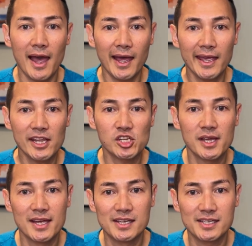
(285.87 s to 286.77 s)
age,
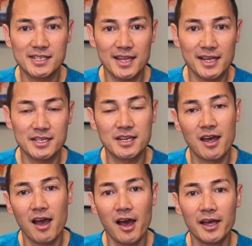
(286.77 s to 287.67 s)
sex,
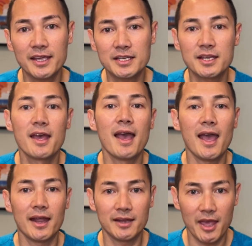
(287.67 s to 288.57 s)
height,
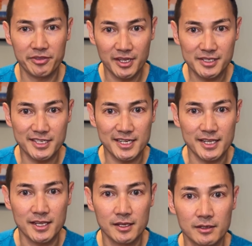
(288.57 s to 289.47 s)
and ethnicity.